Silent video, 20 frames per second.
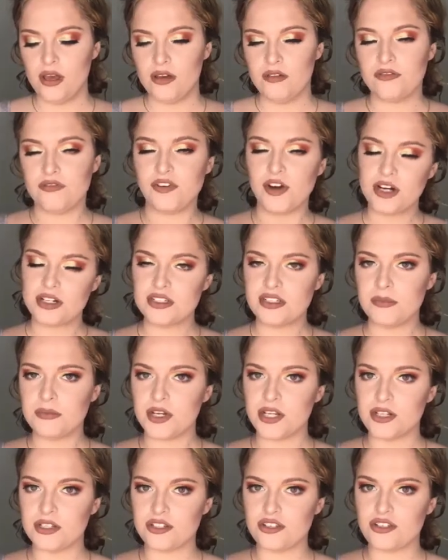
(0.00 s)
first I'm
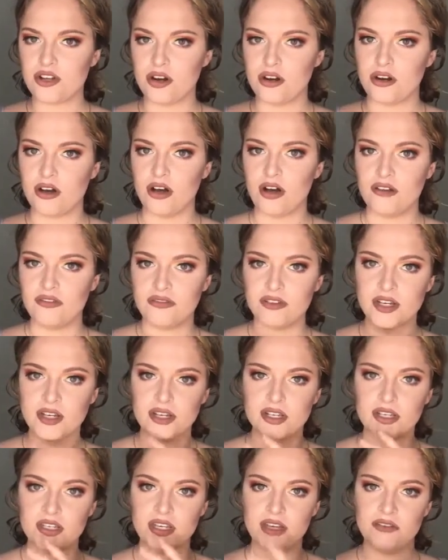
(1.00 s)
going to start off
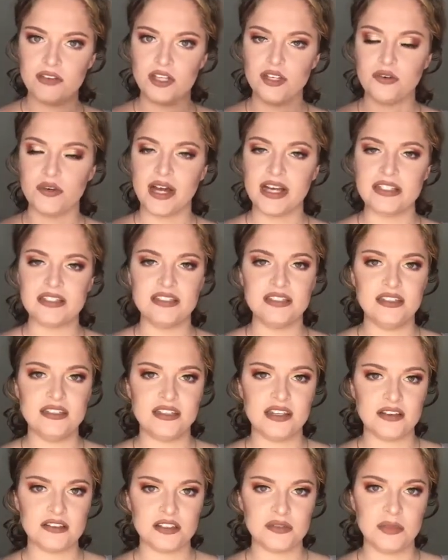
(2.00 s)
giving you guys
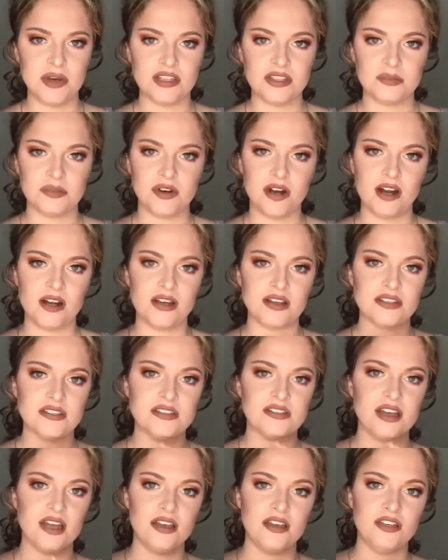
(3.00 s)
details about the products,
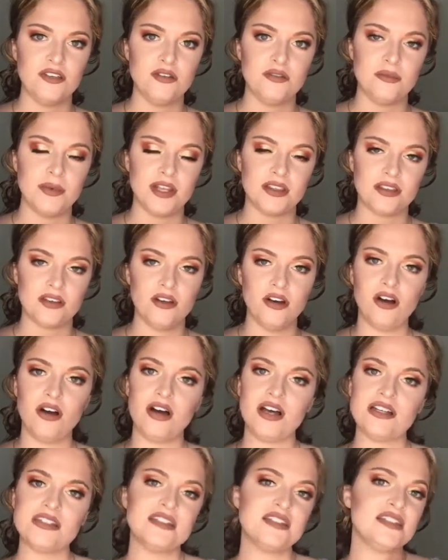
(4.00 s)
telling you about the
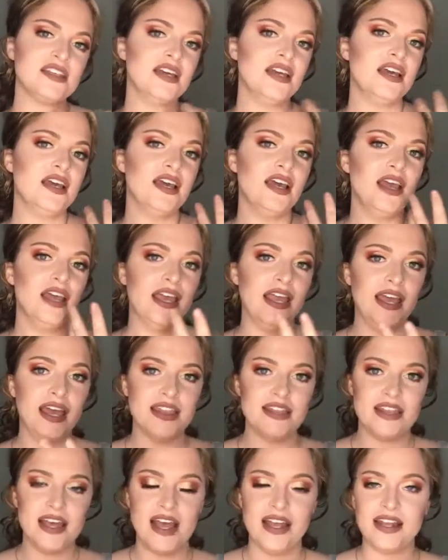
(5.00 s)
cost,
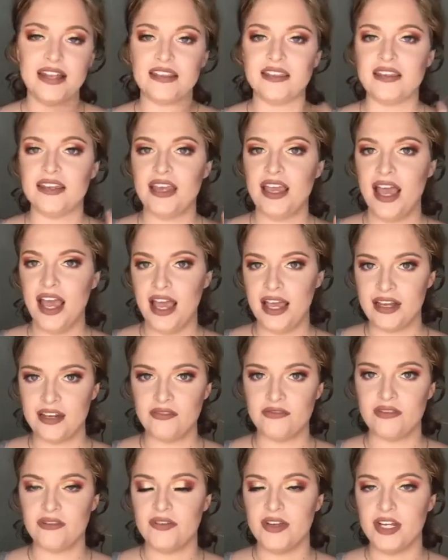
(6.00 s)
and then at the end
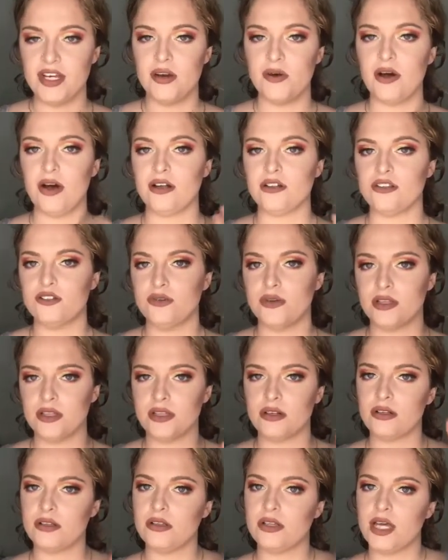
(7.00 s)
of the video I'll do a
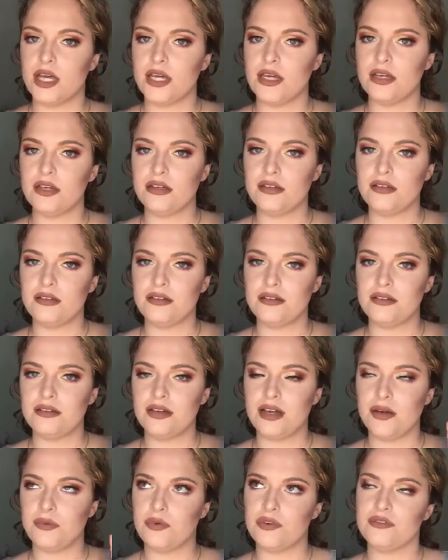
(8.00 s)
little
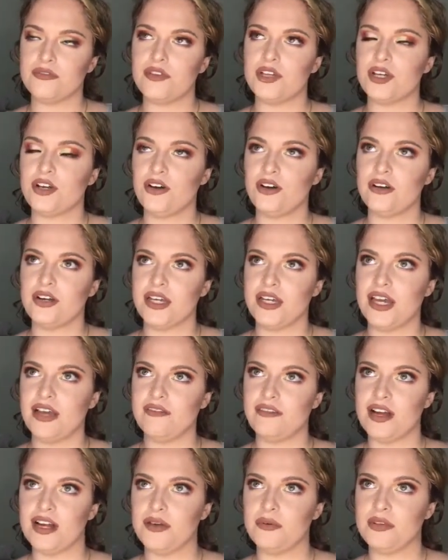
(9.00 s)
I wouldn't really call it a
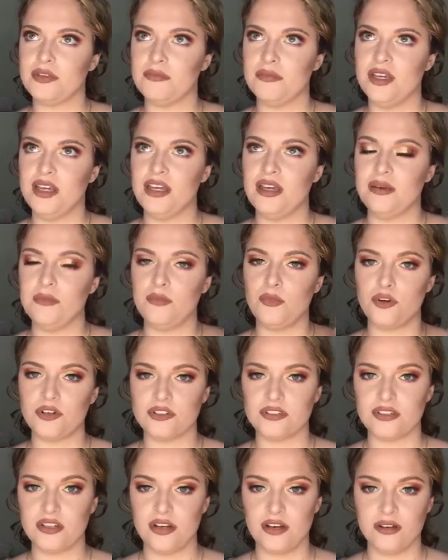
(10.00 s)
get ready with me, more
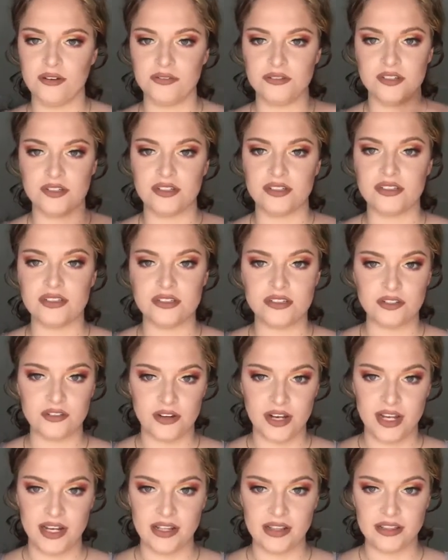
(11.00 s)
so just
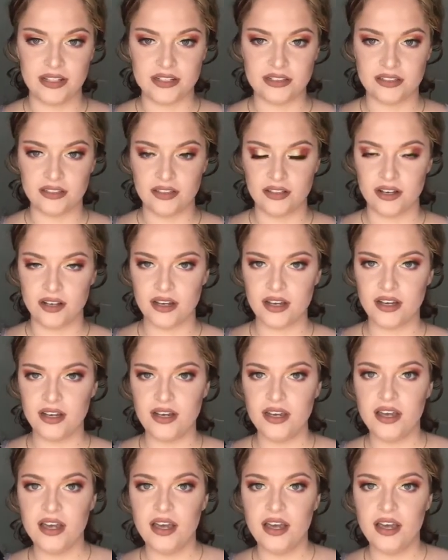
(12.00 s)
creating this look.